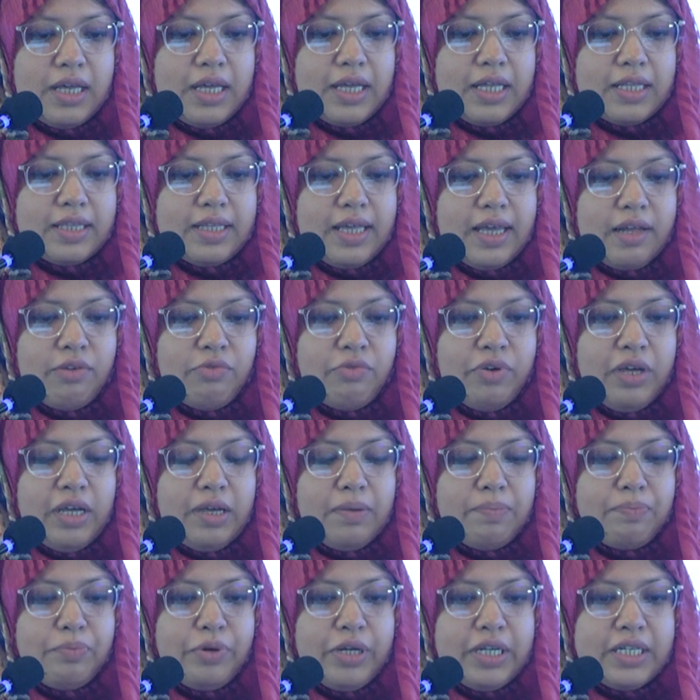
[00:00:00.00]
Then we
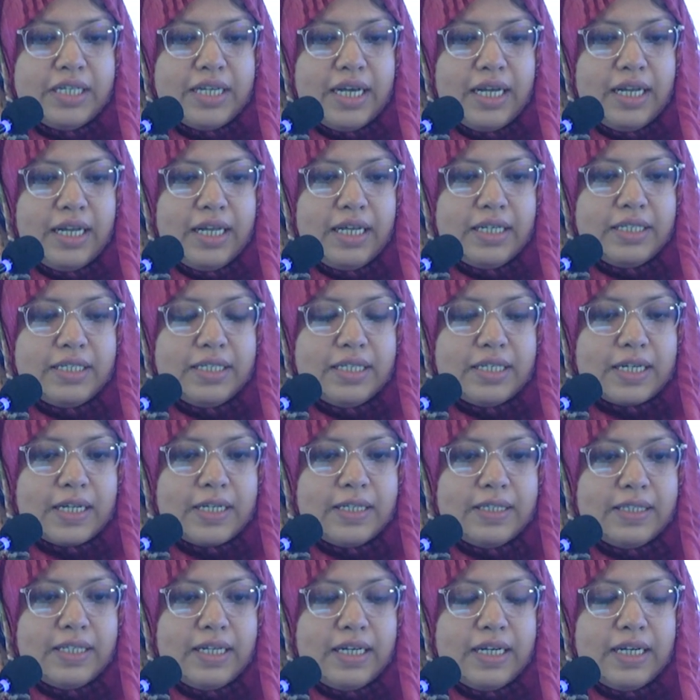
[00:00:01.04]
pre-dilated
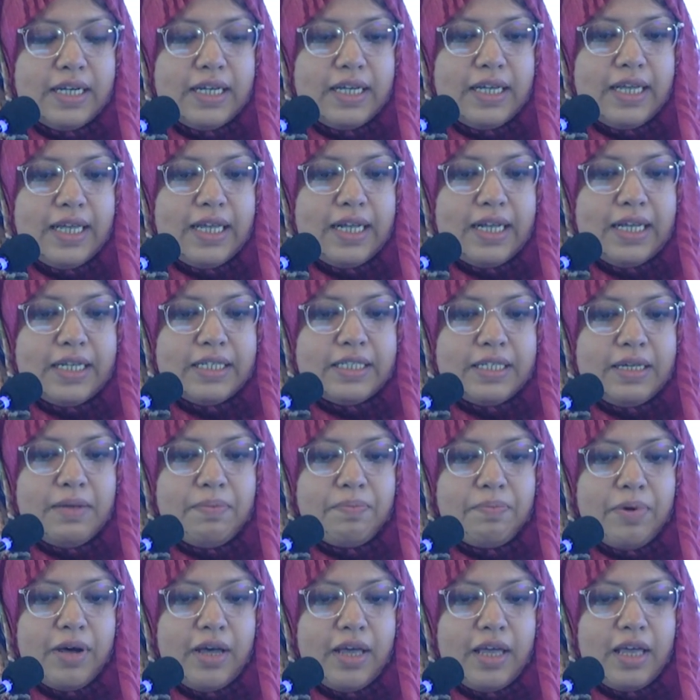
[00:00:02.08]
the LED
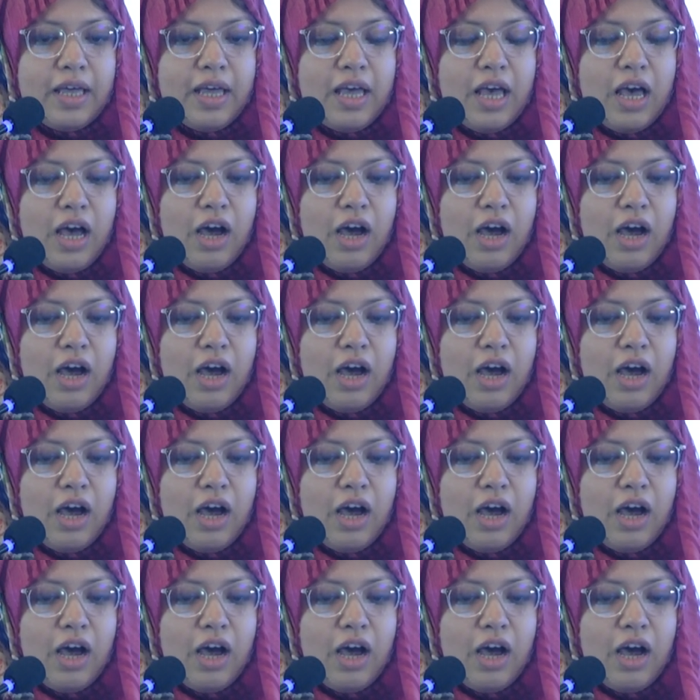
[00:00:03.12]
by